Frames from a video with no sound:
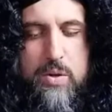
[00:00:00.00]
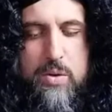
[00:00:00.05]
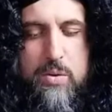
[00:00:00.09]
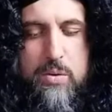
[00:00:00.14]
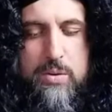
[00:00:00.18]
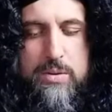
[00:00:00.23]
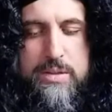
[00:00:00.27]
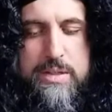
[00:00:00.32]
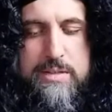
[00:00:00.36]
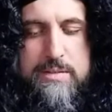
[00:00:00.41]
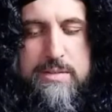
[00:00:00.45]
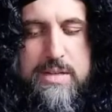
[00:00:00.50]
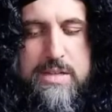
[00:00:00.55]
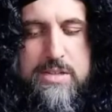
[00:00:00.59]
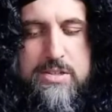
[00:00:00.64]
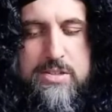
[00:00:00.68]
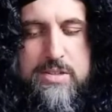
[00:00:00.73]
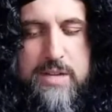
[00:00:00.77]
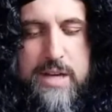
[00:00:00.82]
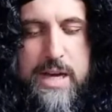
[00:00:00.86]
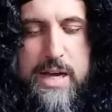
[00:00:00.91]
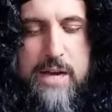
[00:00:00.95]
calling
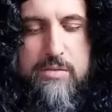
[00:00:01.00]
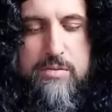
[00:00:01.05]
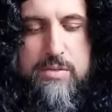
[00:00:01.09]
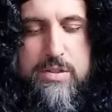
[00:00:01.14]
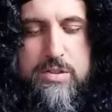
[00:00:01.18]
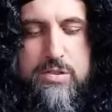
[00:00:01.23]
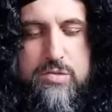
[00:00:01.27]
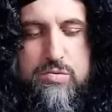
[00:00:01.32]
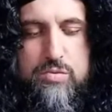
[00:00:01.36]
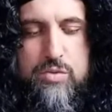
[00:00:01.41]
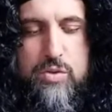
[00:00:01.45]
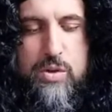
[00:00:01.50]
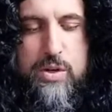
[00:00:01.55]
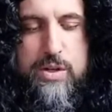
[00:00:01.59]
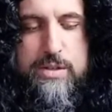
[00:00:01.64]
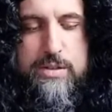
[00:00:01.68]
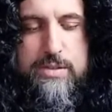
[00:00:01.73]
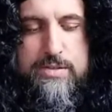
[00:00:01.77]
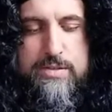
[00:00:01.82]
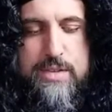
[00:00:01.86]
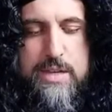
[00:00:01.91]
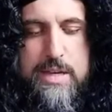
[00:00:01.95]
these tyrants
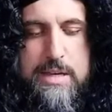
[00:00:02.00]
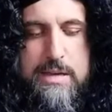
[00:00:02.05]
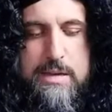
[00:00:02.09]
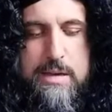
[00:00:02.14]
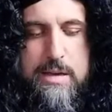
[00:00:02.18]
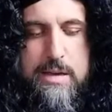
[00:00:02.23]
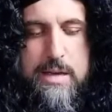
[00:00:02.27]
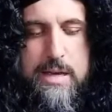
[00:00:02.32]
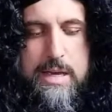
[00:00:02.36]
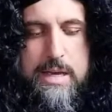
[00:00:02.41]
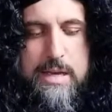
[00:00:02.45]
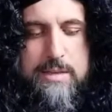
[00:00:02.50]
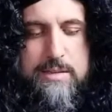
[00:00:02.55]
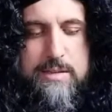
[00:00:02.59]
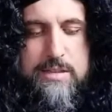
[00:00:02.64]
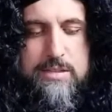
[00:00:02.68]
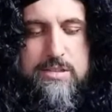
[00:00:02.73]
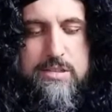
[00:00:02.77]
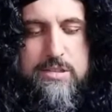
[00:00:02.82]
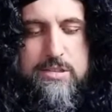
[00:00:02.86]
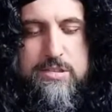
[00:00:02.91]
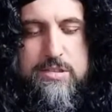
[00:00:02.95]
royalty?
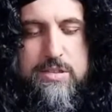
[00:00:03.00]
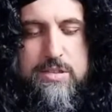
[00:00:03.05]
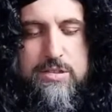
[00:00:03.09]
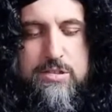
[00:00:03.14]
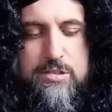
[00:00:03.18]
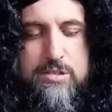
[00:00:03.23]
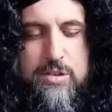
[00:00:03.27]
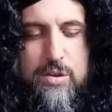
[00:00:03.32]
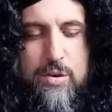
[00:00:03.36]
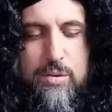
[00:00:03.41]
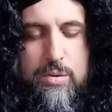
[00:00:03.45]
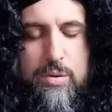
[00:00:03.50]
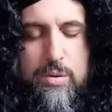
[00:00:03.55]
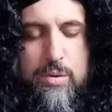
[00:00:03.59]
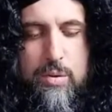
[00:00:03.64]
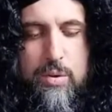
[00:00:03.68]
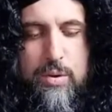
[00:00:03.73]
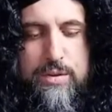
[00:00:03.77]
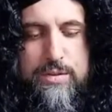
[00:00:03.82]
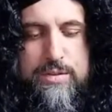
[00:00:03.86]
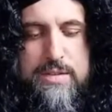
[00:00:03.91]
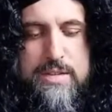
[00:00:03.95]
This is the
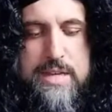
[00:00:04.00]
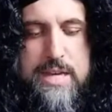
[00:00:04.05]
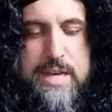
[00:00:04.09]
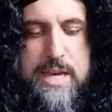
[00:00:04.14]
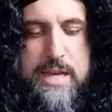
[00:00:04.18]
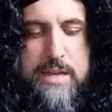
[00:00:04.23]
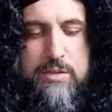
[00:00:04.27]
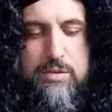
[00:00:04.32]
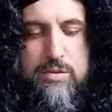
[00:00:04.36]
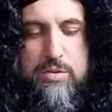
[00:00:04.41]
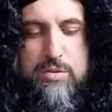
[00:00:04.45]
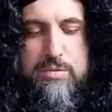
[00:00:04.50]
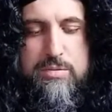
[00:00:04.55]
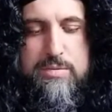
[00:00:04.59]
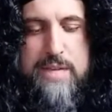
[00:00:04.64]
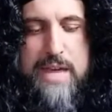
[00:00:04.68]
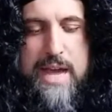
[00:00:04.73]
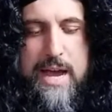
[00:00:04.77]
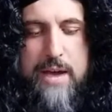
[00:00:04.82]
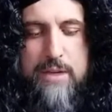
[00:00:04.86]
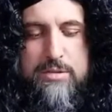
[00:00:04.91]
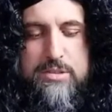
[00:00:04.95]
so-called year
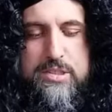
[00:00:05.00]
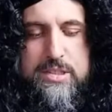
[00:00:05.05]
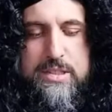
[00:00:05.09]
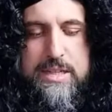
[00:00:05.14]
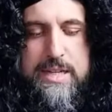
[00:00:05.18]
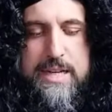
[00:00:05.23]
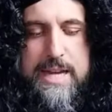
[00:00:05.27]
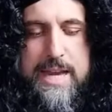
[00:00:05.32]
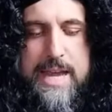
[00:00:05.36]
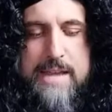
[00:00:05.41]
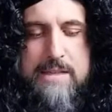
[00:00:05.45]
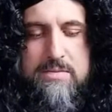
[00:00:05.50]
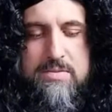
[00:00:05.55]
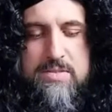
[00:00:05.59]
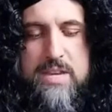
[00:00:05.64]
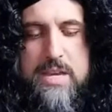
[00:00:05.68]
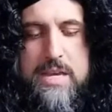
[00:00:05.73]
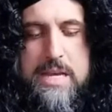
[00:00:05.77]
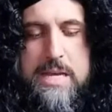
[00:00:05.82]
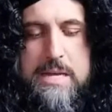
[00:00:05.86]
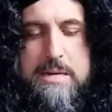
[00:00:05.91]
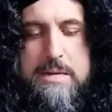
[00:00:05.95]

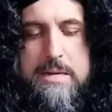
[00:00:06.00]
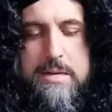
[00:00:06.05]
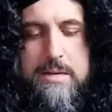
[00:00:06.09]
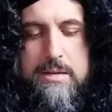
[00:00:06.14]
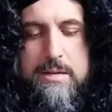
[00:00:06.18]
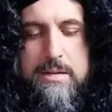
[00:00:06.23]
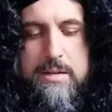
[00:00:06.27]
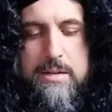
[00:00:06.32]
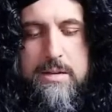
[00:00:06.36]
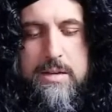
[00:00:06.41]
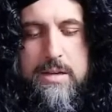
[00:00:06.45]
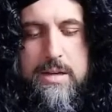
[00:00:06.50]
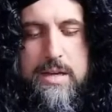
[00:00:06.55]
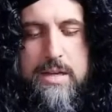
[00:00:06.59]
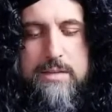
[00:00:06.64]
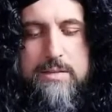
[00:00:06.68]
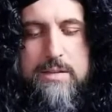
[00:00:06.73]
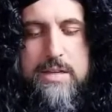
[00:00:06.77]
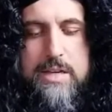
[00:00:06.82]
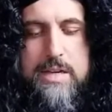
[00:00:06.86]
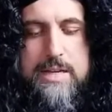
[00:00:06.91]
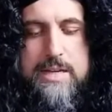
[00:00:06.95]
2018.
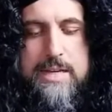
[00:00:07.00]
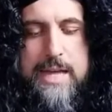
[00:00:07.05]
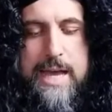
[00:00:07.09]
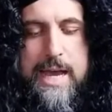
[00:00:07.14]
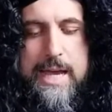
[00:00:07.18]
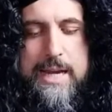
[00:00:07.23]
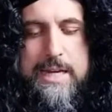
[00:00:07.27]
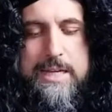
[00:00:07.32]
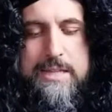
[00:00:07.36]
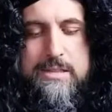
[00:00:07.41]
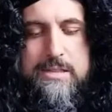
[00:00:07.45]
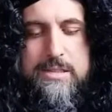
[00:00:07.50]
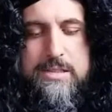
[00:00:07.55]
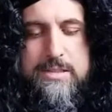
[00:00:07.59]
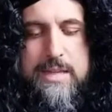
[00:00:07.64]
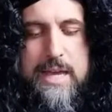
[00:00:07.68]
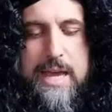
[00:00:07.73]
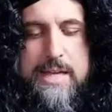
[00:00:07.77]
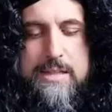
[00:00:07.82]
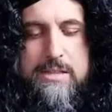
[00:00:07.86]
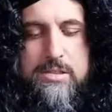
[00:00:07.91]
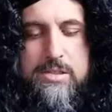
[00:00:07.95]
The United
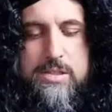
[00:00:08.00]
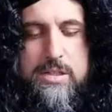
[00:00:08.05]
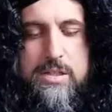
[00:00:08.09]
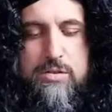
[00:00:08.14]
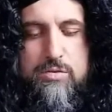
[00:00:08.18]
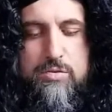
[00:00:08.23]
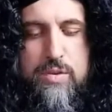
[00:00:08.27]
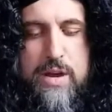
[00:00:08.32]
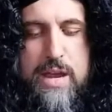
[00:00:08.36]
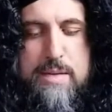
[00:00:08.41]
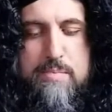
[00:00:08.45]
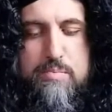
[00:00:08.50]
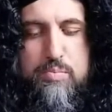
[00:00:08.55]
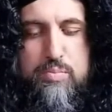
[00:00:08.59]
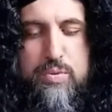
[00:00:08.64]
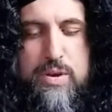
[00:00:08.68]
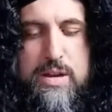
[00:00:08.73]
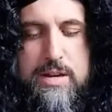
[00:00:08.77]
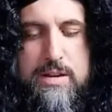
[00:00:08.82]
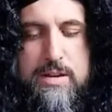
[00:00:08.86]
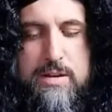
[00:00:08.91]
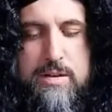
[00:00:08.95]
States and Great
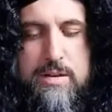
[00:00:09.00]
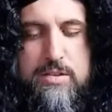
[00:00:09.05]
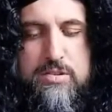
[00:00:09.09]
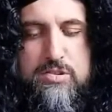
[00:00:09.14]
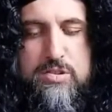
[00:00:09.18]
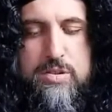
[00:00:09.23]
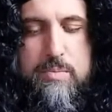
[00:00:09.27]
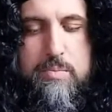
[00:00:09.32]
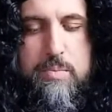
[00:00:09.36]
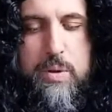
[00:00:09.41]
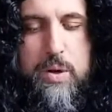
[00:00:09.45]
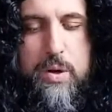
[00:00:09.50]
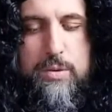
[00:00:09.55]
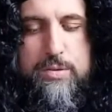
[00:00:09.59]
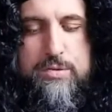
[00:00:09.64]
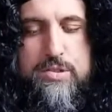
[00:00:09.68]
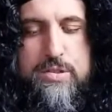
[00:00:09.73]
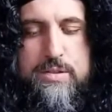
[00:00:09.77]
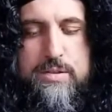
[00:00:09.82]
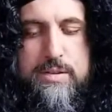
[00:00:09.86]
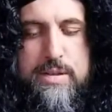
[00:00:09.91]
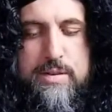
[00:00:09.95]
Britain are
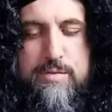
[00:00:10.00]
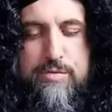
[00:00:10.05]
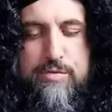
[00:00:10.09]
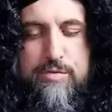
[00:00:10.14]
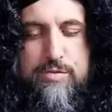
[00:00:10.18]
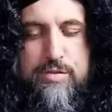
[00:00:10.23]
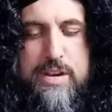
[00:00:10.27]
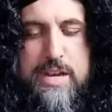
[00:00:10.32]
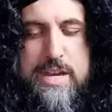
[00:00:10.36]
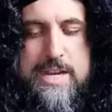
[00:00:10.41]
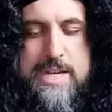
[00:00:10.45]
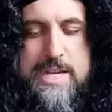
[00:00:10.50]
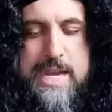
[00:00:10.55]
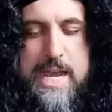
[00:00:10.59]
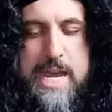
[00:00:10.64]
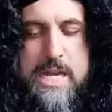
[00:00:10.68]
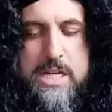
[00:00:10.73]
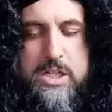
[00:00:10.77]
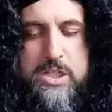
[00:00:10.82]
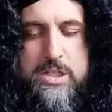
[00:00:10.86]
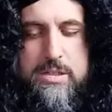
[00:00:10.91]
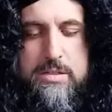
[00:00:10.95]
supposedly free
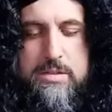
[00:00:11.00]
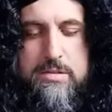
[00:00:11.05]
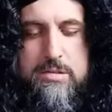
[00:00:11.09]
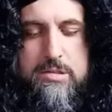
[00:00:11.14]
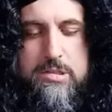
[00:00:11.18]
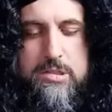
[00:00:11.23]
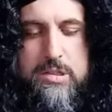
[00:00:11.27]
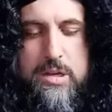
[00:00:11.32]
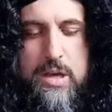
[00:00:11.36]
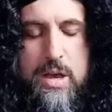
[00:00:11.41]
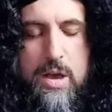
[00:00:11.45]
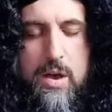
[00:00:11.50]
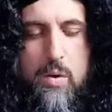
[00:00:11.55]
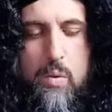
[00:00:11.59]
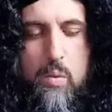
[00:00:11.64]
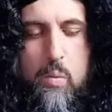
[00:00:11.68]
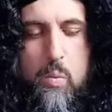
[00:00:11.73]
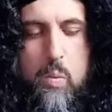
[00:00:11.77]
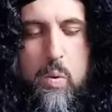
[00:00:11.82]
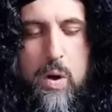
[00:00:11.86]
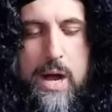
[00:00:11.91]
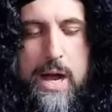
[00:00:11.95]
nations.
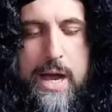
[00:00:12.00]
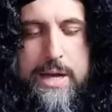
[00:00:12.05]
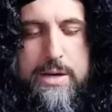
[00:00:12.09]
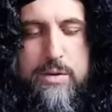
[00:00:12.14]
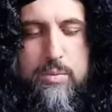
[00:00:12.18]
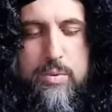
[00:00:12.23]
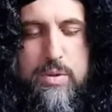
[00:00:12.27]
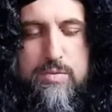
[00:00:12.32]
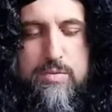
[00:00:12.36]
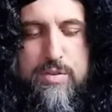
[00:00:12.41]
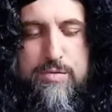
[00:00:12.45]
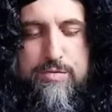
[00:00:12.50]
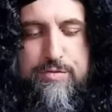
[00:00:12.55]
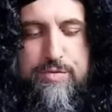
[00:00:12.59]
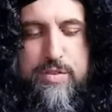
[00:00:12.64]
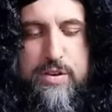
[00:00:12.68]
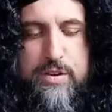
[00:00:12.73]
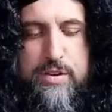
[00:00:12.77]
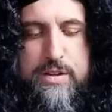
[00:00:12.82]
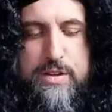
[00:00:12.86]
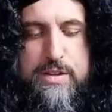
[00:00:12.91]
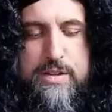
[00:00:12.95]
Why do we
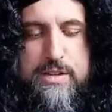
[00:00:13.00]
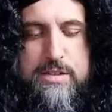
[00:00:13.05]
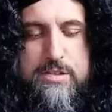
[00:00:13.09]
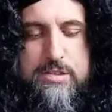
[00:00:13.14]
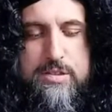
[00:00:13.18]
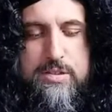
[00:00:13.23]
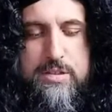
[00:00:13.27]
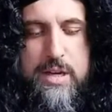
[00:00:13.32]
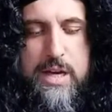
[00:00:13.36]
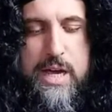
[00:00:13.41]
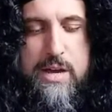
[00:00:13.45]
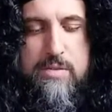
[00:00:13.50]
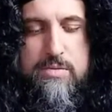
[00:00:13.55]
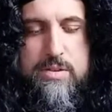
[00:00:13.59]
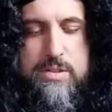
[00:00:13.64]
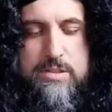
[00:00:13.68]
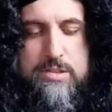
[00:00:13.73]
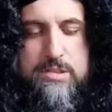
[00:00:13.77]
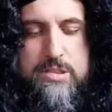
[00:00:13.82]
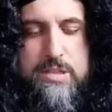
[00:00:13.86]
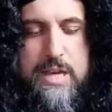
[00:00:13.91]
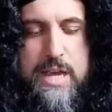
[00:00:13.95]
refer to these
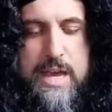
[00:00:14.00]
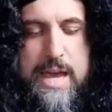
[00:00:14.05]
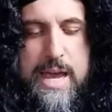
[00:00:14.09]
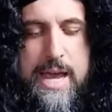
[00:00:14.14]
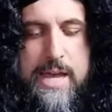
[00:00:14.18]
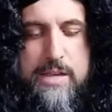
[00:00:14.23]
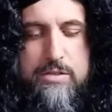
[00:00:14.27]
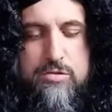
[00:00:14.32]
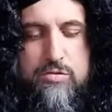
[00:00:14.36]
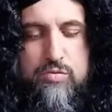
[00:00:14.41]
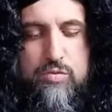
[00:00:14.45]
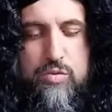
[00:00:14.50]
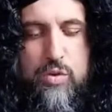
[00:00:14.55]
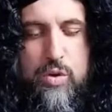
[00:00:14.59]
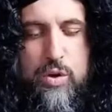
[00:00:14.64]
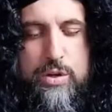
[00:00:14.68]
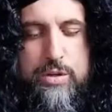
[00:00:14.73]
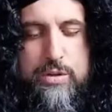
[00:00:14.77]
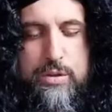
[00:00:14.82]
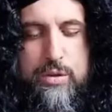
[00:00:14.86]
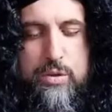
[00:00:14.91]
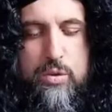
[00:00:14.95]
tyrants as
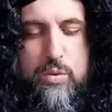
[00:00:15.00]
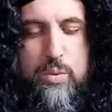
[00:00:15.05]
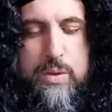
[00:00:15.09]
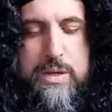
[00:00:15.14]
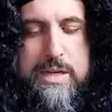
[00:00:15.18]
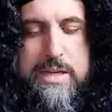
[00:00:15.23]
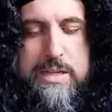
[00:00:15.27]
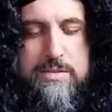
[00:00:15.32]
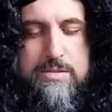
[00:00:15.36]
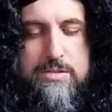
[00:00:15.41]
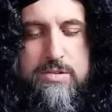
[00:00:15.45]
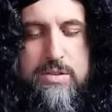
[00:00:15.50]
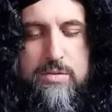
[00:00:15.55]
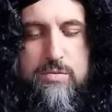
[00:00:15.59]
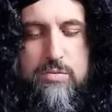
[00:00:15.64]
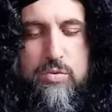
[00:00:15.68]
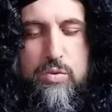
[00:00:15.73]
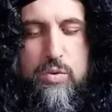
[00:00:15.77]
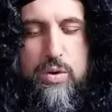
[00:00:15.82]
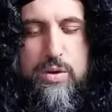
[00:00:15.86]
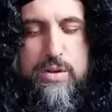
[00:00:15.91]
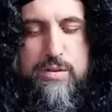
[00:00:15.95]
royal queens
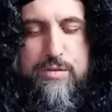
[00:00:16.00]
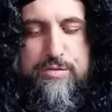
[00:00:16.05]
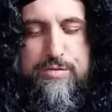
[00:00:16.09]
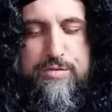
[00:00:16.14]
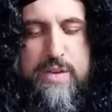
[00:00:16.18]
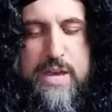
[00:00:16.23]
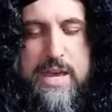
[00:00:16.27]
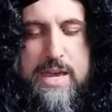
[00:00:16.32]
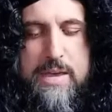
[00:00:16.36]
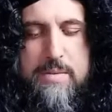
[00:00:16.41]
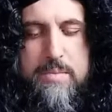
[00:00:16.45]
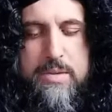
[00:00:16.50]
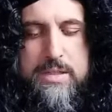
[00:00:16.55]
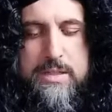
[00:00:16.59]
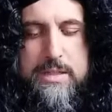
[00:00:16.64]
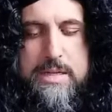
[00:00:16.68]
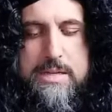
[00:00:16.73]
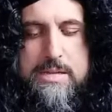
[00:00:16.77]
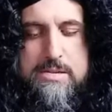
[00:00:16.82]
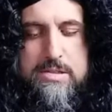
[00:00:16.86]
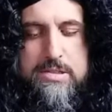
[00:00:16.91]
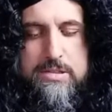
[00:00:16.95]
and royal
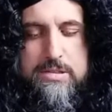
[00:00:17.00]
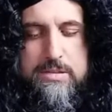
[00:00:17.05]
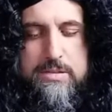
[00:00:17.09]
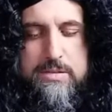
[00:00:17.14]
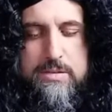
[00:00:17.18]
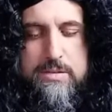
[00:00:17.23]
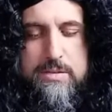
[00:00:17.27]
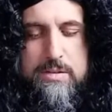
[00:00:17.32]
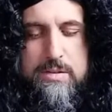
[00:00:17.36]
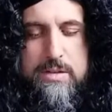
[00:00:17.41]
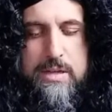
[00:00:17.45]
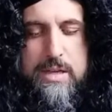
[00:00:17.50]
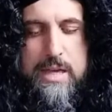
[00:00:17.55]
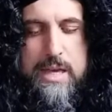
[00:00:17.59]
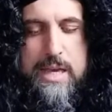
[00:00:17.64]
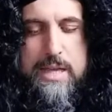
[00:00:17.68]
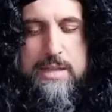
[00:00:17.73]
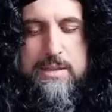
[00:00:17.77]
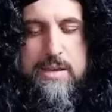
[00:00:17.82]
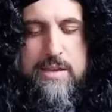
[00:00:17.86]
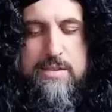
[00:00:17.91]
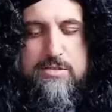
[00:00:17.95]
families?
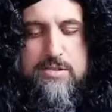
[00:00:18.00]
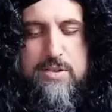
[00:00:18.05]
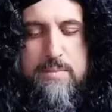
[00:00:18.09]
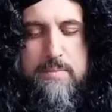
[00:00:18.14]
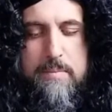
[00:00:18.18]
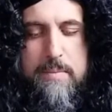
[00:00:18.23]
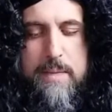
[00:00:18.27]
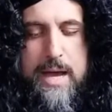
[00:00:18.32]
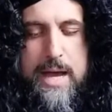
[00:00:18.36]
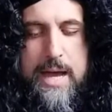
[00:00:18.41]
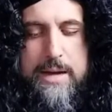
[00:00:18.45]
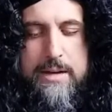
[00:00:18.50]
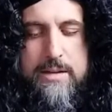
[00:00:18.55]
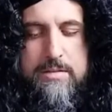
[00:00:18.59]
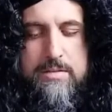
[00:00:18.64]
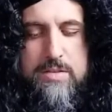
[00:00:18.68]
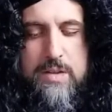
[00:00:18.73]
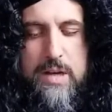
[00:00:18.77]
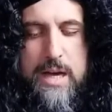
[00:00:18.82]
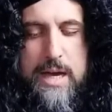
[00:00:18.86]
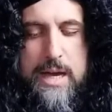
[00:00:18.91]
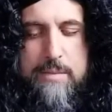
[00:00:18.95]
These are modern
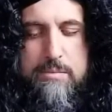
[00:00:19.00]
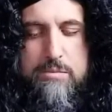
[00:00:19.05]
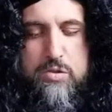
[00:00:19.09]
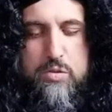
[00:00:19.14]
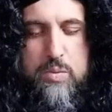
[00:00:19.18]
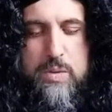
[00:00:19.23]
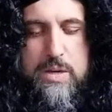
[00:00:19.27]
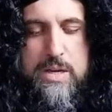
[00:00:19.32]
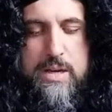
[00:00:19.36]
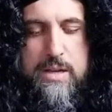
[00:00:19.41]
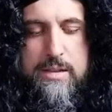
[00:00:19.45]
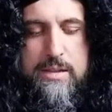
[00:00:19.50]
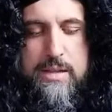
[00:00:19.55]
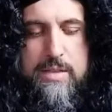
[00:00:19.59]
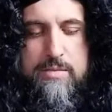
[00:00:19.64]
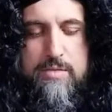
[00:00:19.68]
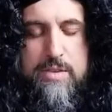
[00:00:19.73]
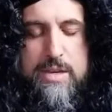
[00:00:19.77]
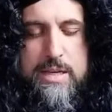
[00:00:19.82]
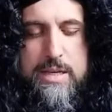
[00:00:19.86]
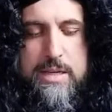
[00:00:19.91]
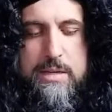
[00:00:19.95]
times we are
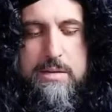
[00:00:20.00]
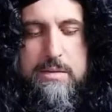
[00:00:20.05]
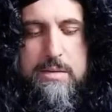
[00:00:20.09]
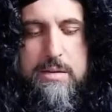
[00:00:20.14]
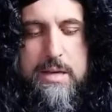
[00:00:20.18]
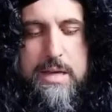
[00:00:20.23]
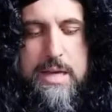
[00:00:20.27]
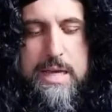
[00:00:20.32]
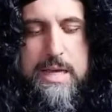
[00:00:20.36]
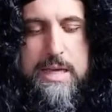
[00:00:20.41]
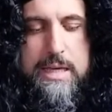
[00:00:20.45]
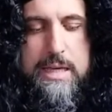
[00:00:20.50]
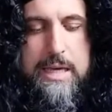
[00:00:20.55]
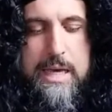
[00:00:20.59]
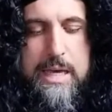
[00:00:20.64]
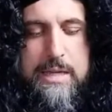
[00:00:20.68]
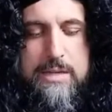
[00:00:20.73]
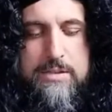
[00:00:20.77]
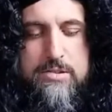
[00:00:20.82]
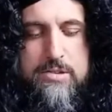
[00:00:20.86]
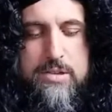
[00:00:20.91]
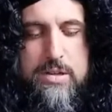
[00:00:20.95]
living in.
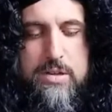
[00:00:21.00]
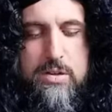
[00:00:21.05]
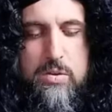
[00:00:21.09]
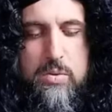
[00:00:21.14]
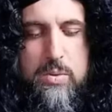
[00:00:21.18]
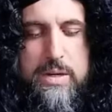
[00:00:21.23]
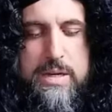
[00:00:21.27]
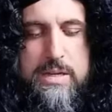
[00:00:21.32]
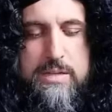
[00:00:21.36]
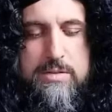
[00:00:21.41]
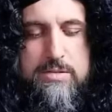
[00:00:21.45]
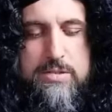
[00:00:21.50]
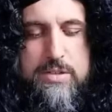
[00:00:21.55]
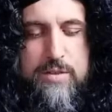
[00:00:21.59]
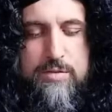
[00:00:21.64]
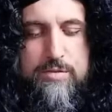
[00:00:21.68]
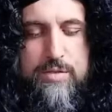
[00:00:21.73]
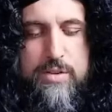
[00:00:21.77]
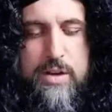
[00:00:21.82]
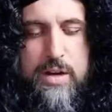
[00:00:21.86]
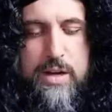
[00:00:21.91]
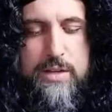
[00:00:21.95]
Kings and queens
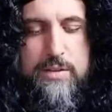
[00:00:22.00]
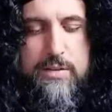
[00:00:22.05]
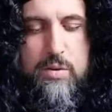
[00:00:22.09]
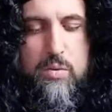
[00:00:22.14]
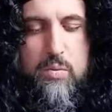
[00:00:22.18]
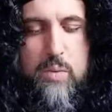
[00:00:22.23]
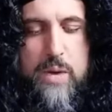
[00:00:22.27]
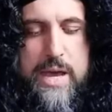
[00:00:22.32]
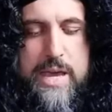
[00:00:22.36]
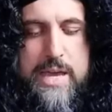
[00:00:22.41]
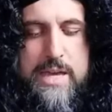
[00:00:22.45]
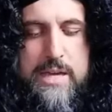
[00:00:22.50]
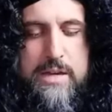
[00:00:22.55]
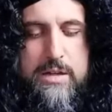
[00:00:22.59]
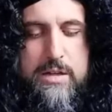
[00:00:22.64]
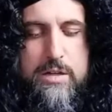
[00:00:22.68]
have gone the way of a